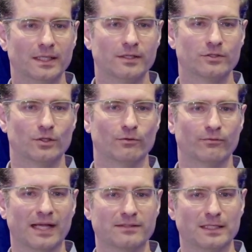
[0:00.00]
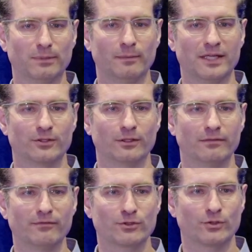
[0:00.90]
So as an implementer
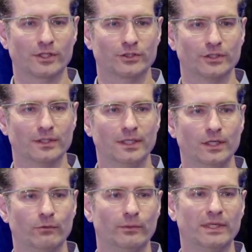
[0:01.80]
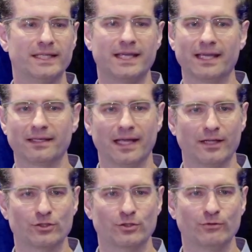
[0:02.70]
of infrastructure, we really can't
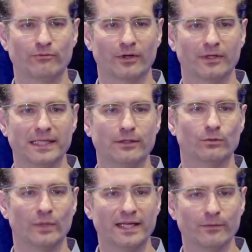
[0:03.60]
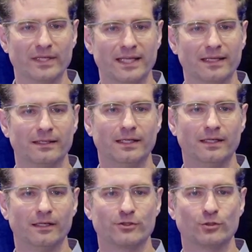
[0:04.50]
hedge too far either way. We can't
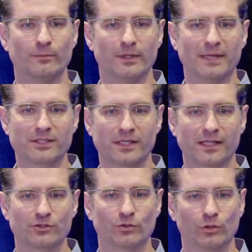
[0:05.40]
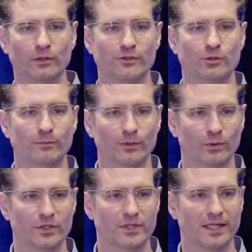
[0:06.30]
assume the best case or assume the
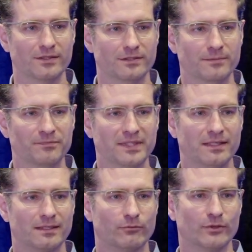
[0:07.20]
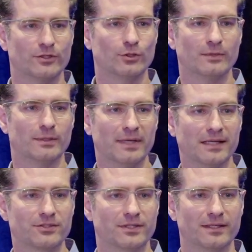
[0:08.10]
worst case. If we assume the
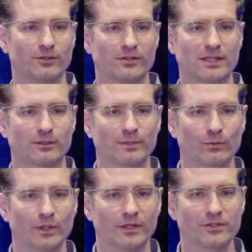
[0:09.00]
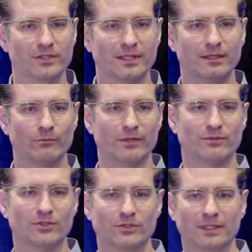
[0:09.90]
best and it turns out to be worse, we've
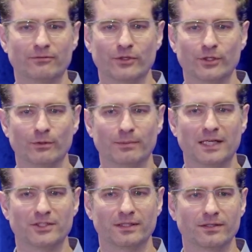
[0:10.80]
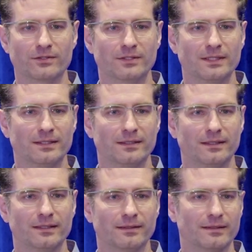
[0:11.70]
just delivered you a project that's
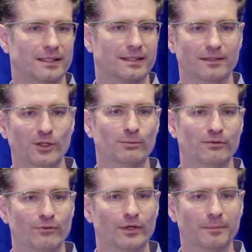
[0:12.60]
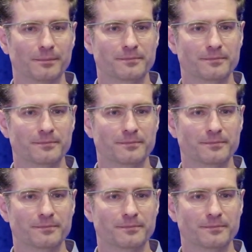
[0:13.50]
going to uh, underperform